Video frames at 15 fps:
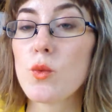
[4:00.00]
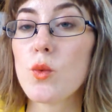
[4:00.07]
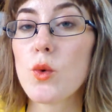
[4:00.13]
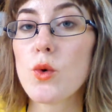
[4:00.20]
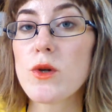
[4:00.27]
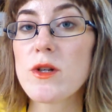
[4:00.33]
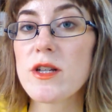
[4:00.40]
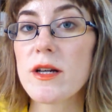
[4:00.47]

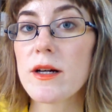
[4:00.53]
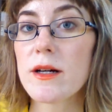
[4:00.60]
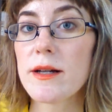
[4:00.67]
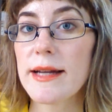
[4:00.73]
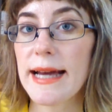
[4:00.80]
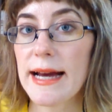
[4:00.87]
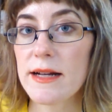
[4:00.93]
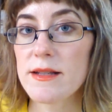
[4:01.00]
water,
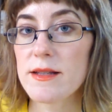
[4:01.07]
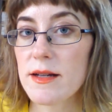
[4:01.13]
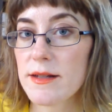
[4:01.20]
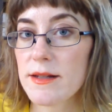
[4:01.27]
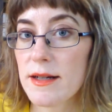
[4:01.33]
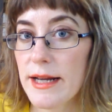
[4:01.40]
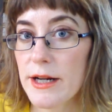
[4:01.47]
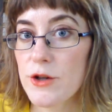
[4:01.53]
gas and
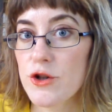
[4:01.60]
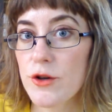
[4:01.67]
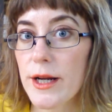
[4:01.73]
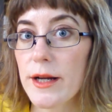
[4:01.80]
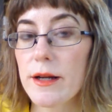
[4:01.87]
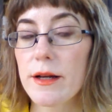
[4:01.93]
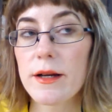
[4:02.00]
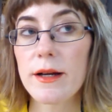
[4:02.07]

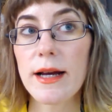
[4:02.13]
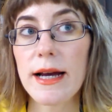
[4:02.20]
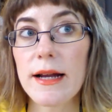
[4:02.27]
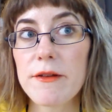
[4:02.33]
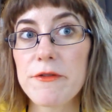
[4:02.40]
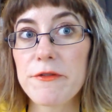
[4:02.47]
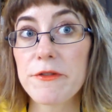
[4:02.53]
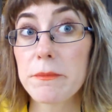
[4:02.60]
electric. And
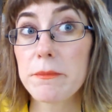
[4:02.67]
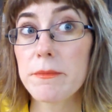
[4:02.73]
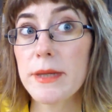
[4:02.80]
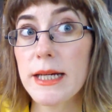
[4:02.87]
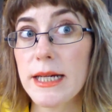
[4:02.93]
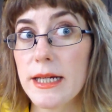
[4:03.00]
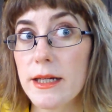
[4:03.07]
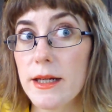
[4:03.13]
for
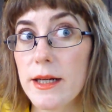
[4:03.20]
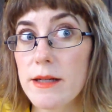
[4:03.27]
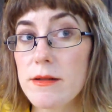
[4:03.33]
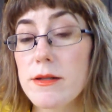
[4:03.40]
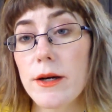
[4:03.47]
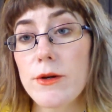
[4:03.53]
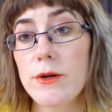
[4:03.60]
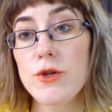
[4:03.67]
me, in
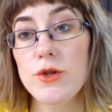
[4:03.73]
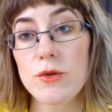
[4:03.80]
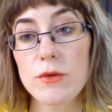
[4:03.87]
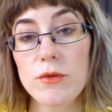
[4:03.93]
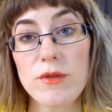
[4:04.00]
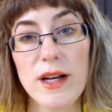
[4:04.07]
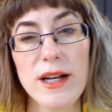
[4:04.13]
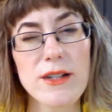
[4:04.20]
total,
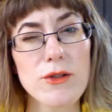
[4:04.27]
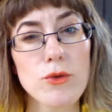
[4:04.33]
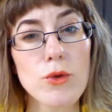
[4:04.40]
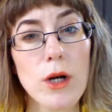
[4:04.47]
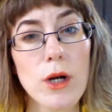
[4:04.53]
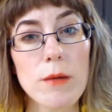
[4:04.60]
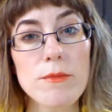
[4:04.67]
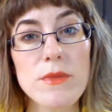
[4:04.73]
that all
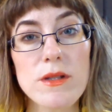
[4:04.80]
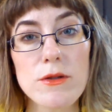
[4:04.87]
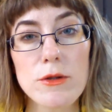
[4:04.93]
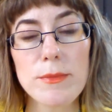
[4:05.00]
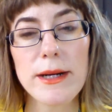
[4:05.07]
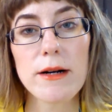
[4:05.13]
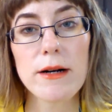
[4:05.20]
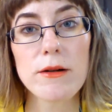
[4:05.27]
comes to
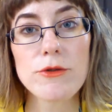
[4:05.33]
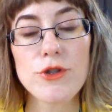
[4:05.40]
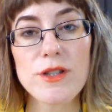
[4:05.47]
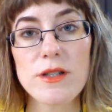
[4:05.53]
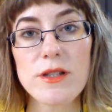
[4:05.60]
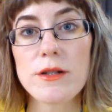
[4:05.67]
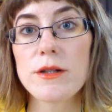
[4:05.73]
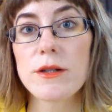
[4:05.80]
about
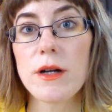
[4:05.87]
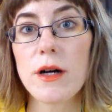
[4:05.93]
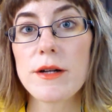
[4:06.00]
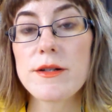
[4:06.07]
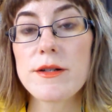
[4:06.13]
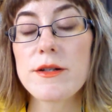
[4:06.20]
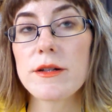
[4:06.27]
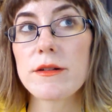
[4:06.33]
just
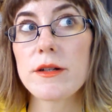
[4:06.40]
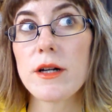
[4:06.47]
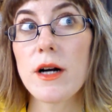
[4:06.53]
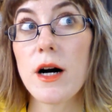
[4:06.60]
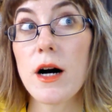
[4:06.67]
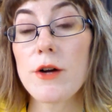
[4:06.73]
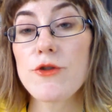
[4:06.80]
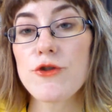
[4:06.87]
under
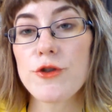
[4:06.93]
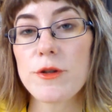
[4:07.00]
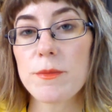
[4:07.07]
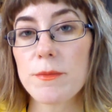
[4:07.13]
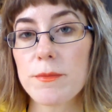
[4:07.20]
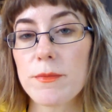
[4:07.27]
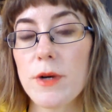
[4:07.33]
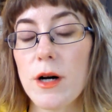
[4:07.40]

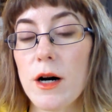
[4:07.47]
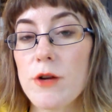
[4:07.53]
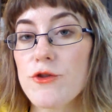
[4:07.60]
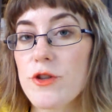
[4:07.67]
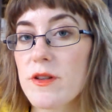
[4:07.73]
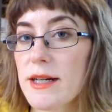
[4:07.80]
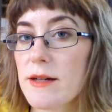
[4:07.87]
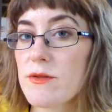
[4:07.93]

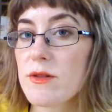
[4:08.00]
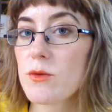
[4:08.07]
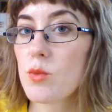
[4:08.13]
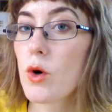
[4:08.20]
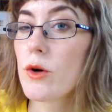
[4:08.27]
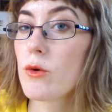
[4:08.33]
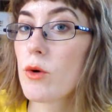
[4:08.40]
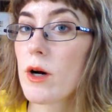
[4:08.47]
100,000
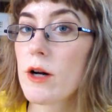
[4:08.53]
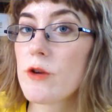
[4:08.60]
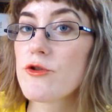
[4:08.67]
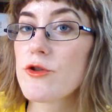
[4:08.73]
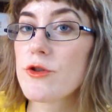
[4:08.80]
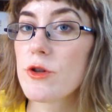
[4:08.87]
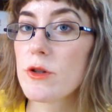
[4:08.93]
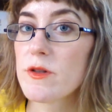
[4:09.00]
won or
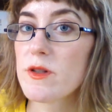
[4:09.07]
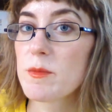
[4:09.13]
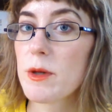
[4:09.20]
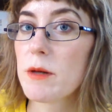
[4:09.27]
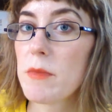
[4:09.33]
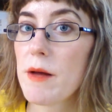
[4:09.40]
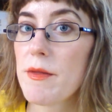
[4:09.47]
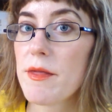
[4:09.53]
$100 per
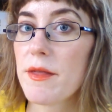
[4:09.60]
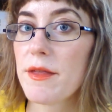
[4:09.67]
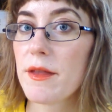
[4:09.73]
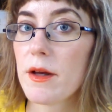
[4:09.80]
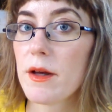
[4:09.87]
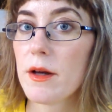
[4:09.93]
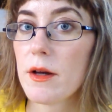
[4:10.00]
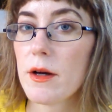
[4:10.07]
month.
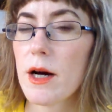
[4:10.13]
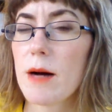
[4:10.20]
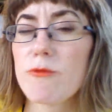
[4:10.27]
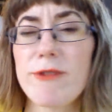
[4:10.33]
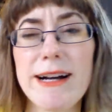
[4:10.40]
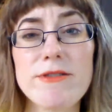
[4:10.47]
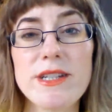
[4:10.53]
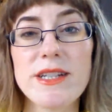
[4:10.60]
I'm
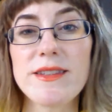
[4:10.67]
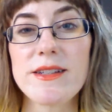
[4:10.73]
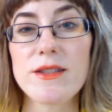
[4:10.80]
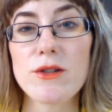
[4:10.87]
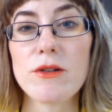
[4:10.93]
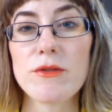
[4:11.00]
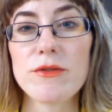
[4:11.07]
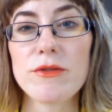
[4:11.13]
rounding this
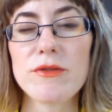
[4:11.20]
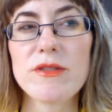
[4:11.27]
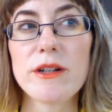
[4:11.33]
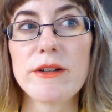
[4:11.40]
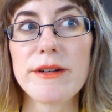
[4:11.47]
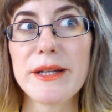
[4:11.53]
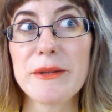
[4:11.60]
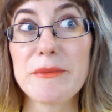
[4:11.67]
off
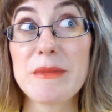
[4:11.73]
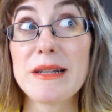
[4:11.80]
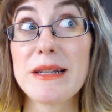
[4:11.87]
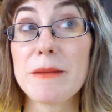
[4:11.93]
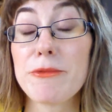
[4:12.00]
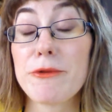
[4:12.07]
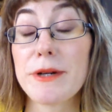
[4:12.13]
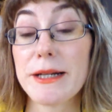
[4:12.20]
very
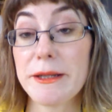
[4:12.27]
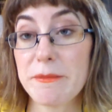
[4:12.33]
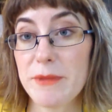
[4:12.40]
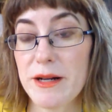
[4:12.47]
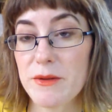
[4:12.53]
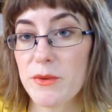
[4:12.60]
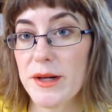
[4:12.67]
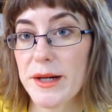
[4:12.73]
liberally, by
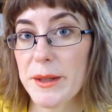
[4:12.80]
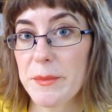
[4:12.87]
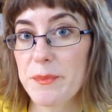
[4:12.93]
the way.